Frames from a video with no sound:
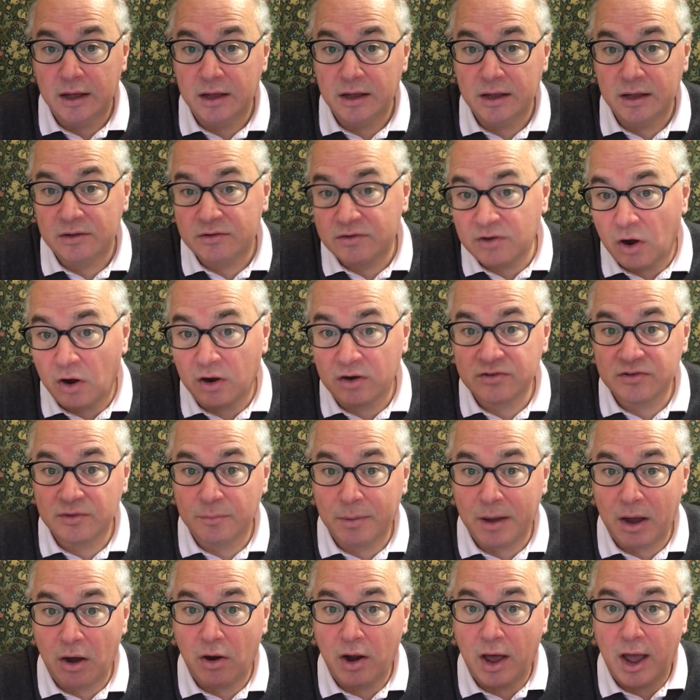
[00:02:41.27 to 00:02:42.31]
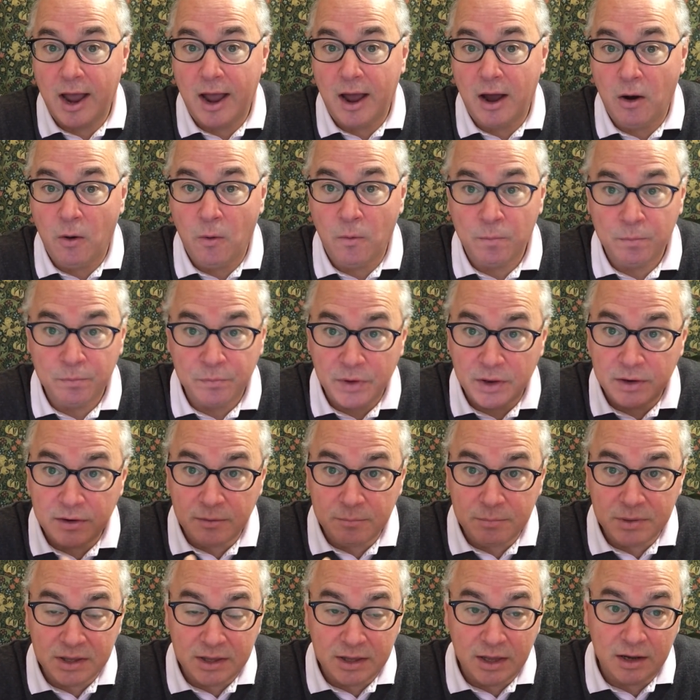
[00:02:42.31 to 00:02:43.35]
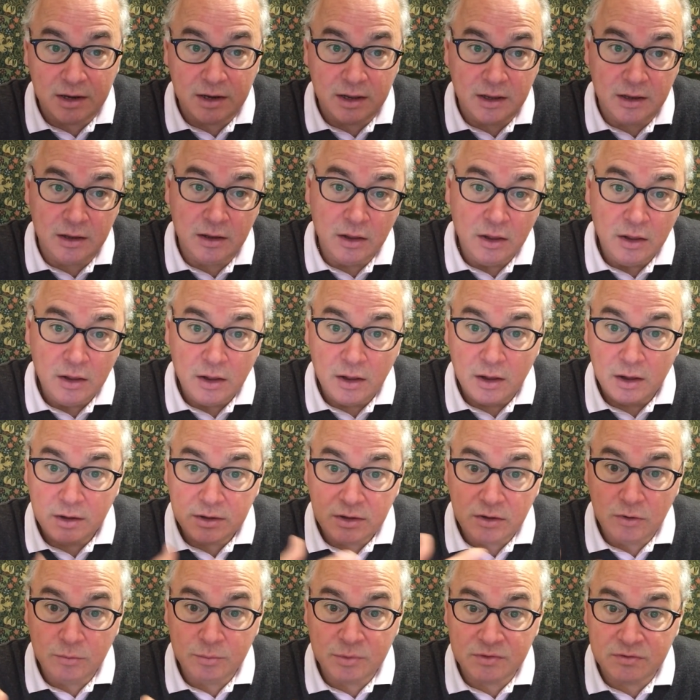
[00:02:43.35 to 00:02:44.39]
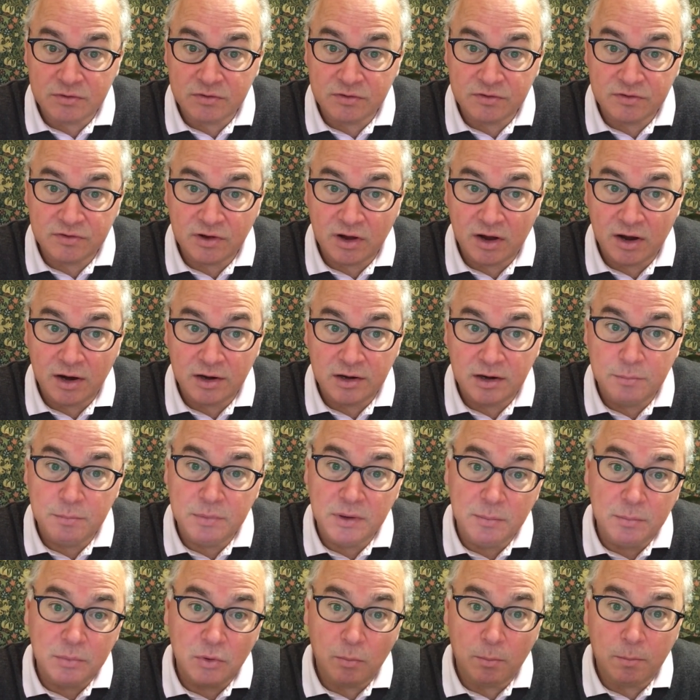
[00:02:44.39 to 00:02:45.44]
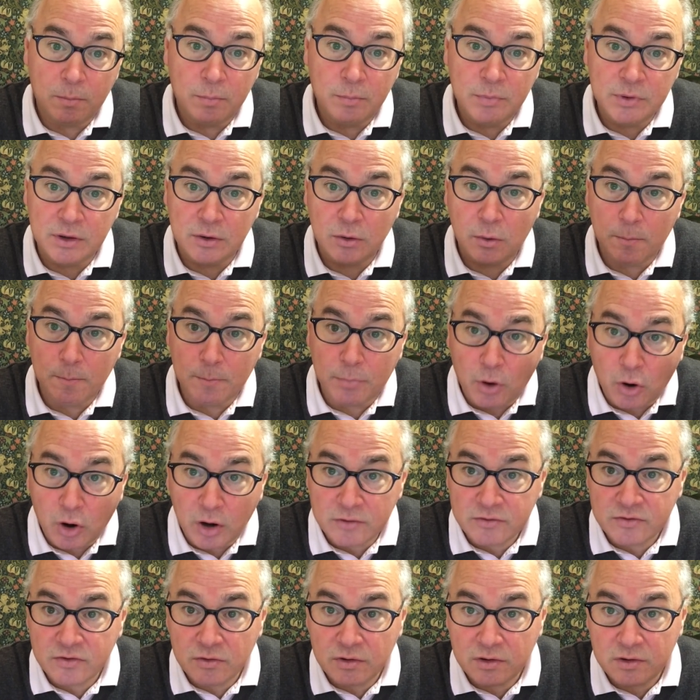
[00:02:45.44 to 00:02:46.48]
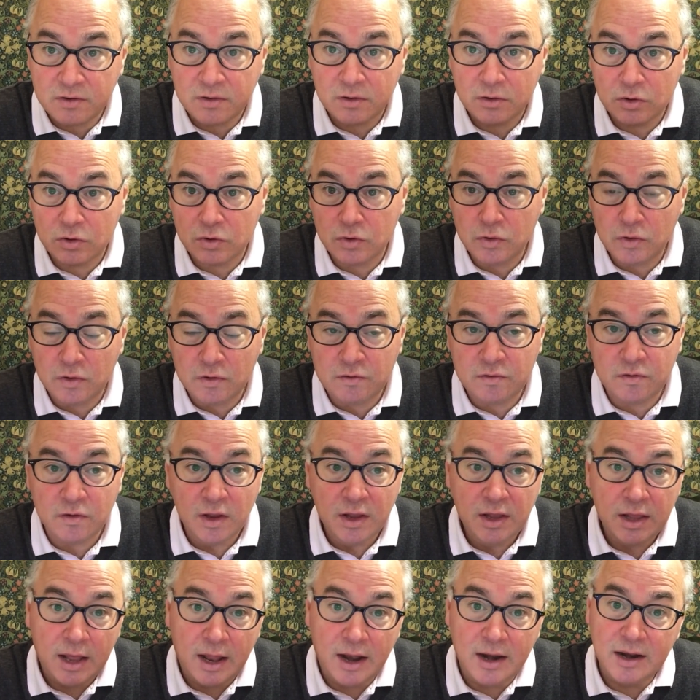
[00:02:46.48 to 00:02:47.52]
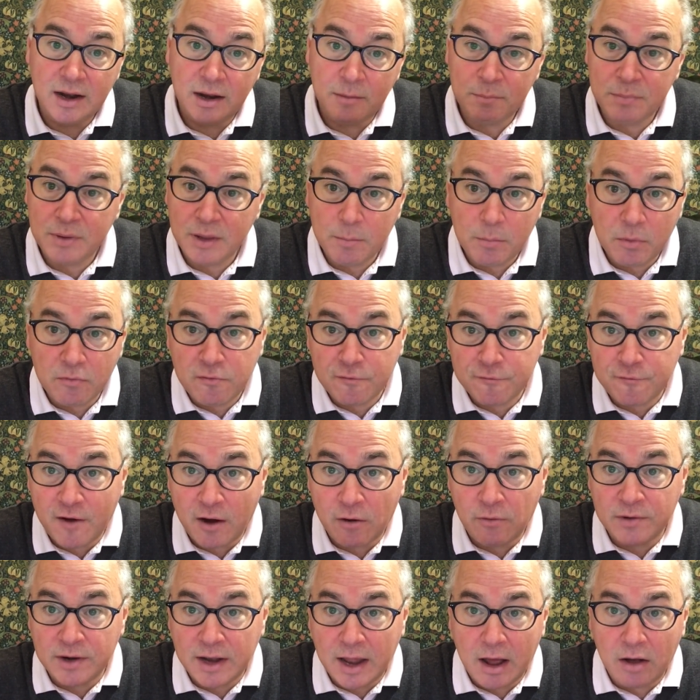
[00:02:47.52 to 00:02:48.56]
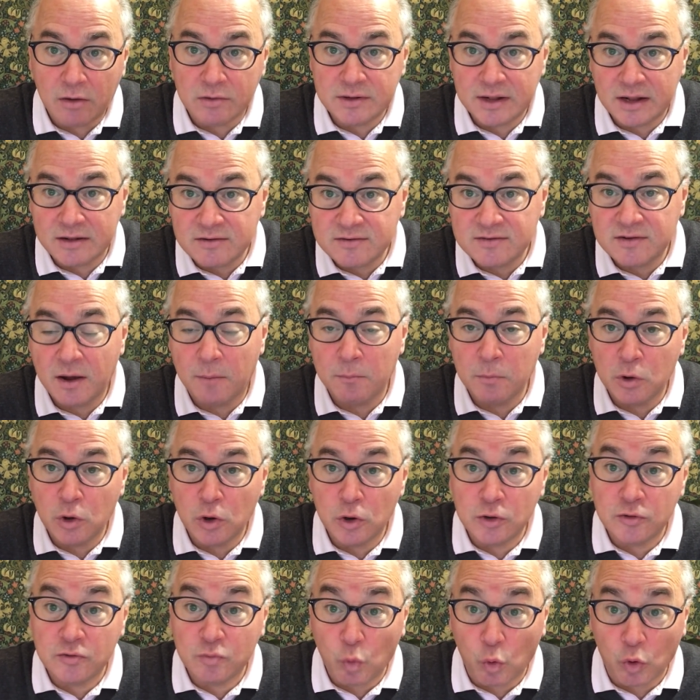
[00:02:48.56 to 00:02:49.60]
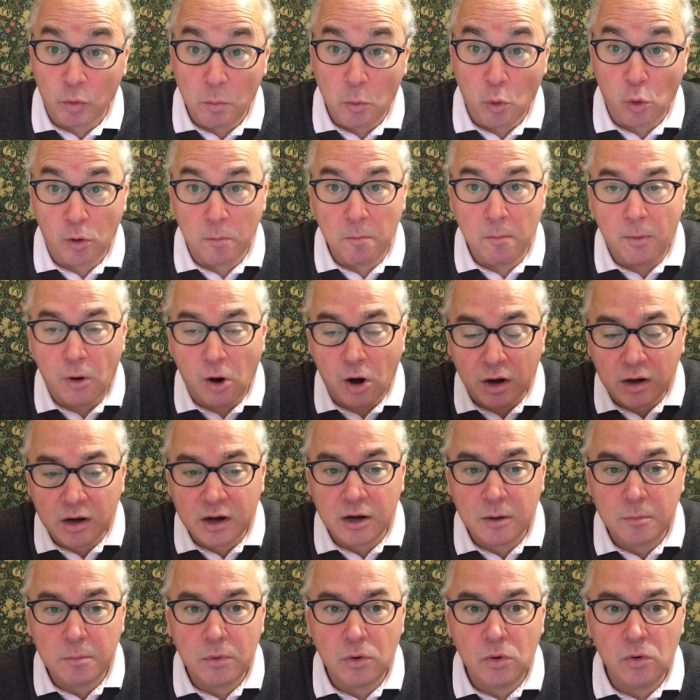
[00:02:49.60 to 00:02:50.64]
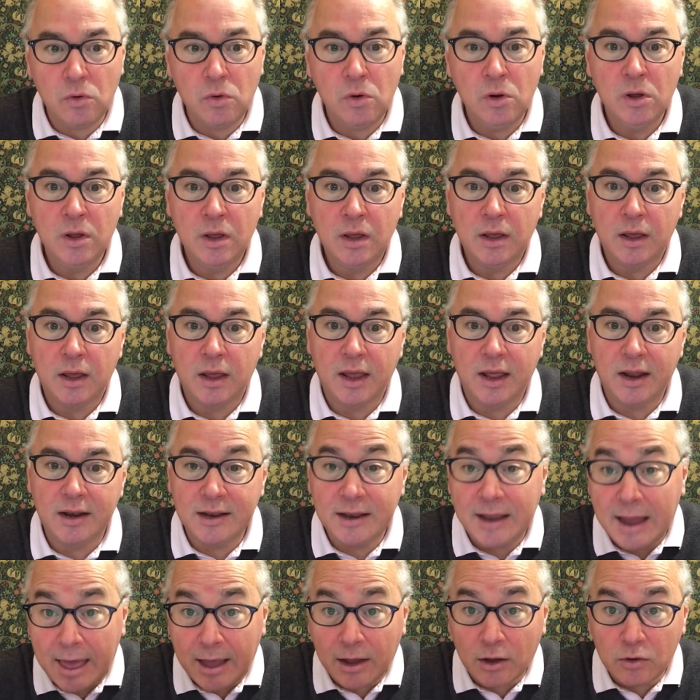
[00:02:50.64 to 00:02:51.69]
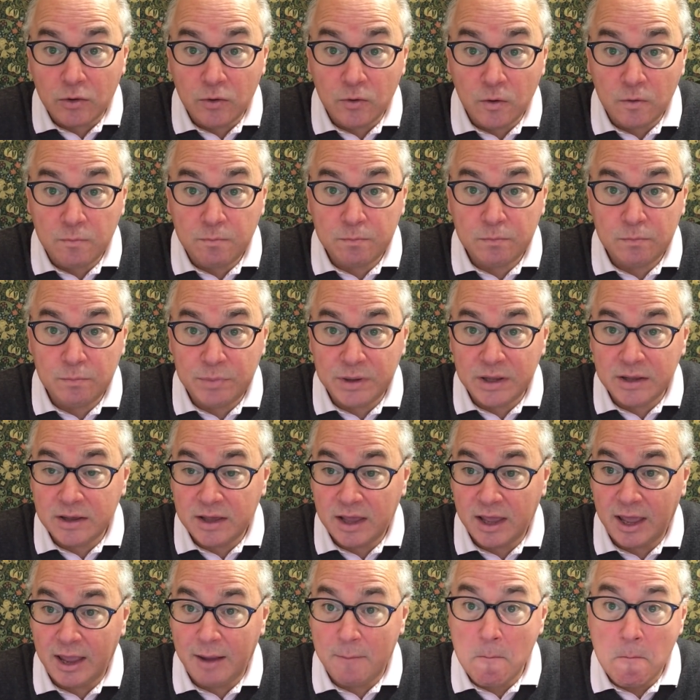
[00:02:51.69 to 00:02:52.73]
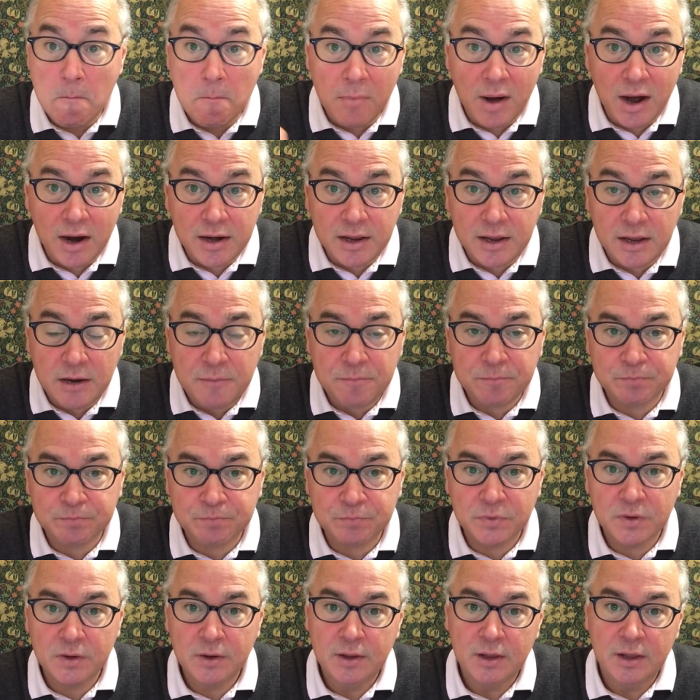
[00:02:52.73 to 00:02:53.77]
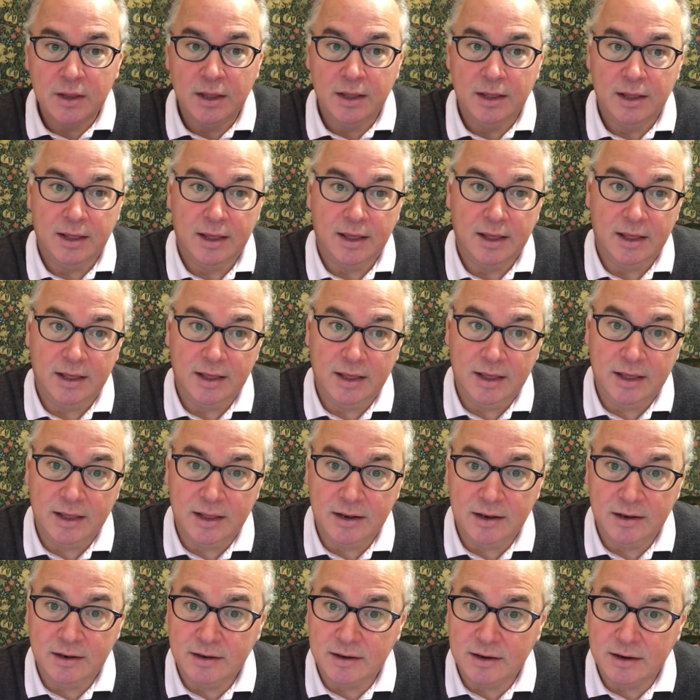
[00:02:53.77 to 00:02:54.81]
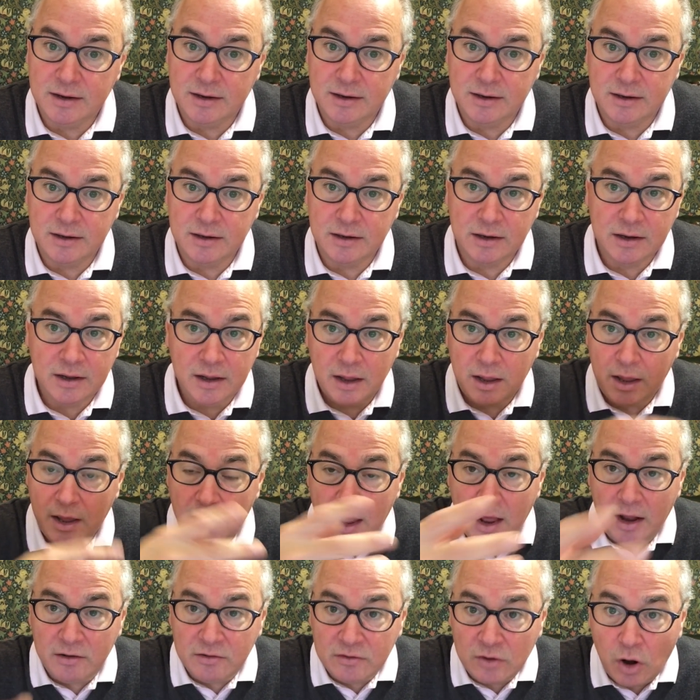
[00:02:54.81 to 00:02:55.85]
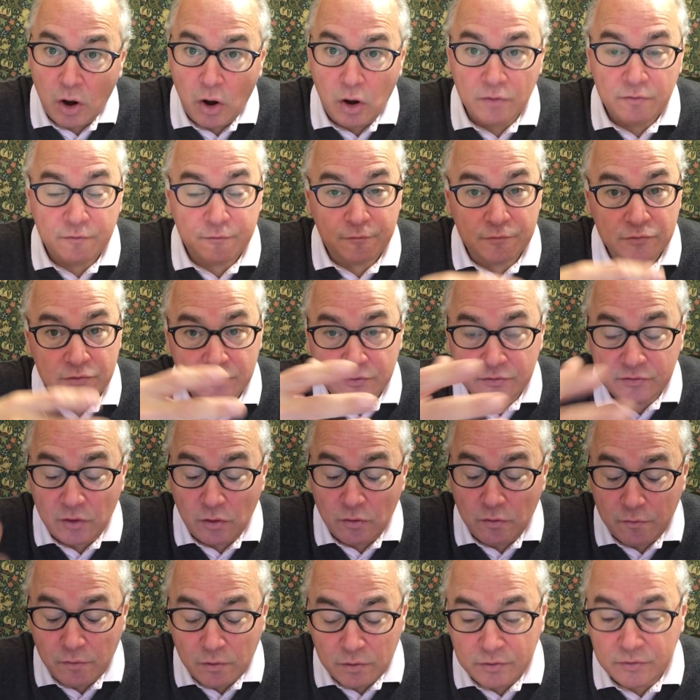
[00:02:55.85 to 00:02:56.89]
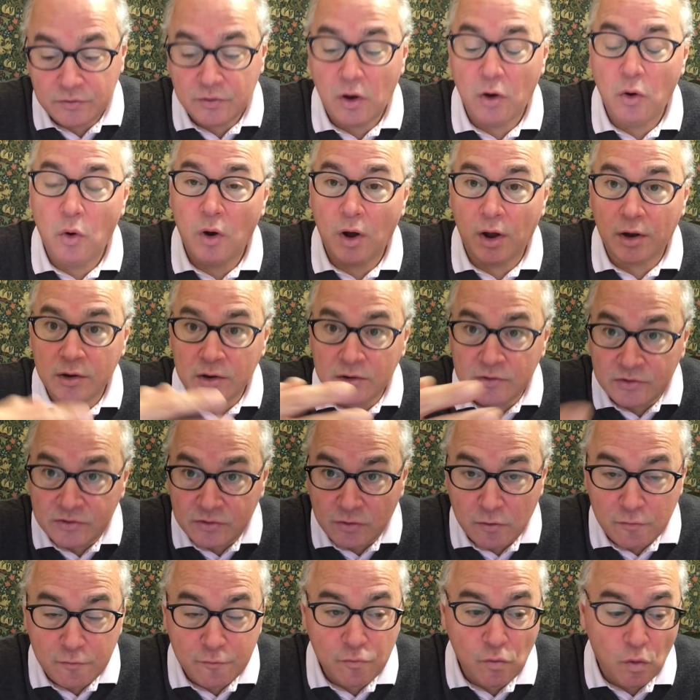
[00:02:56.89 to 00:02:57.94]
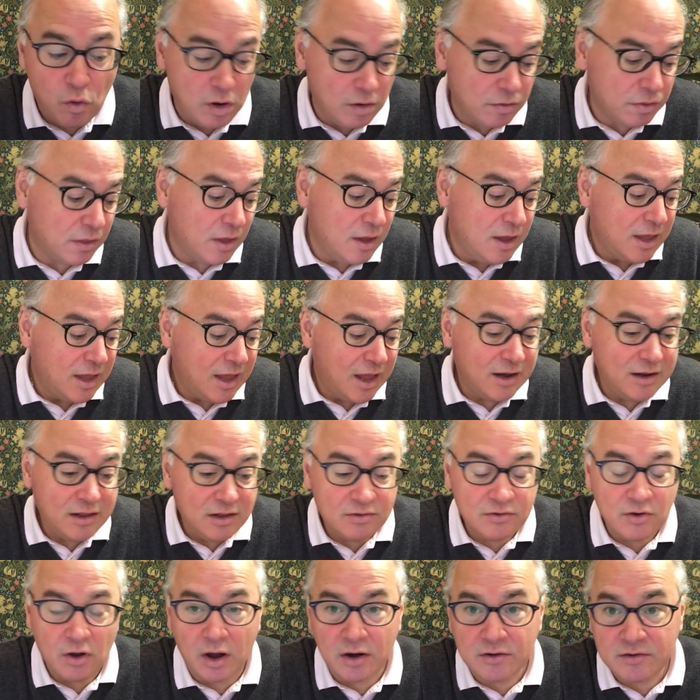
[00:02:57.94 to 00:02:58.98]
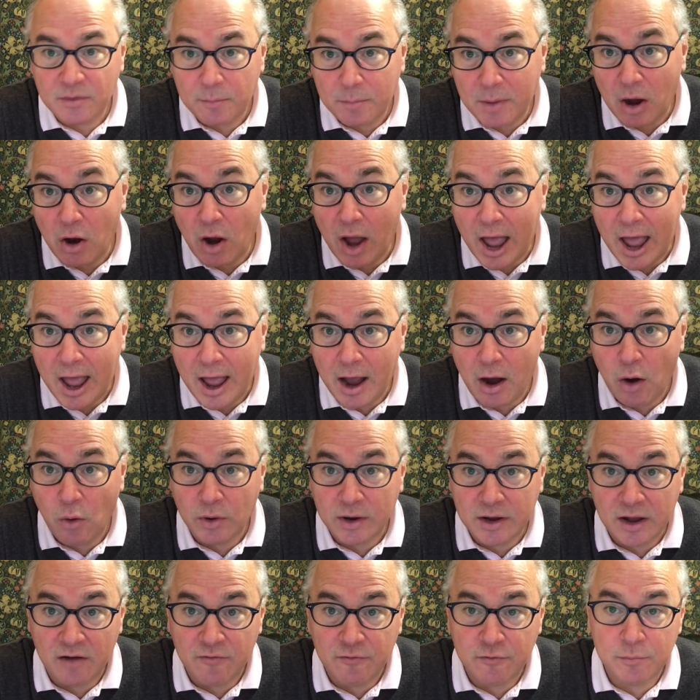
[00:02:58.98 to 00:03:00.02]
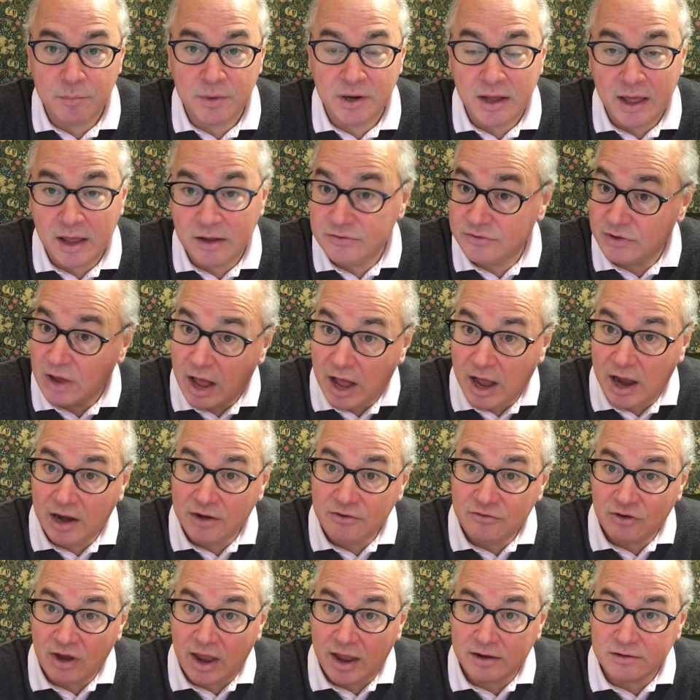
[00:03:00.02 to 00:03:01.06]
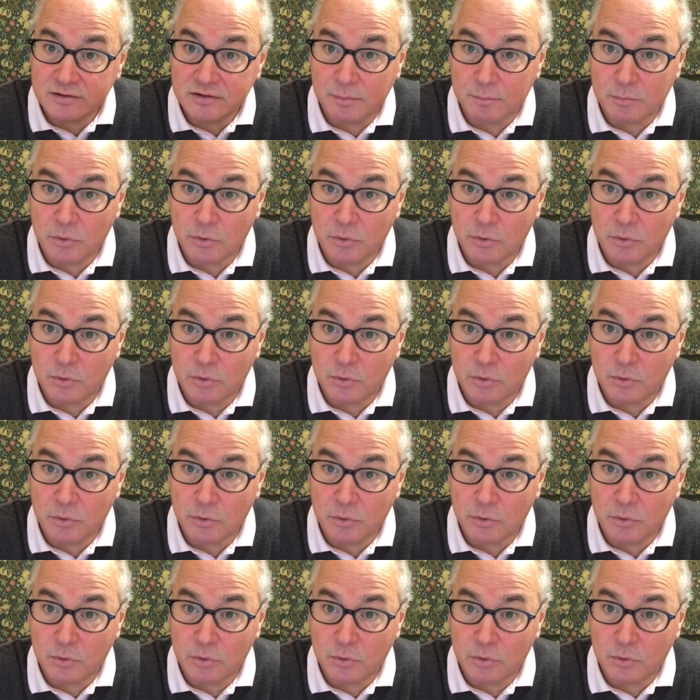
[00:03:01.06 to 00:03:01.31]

It talks about how, in the beginning, human society, people bartered goods, and then people found out that some goods were more marketable, and that good became money, and so on and so forth. And he talks about how government has hijacked the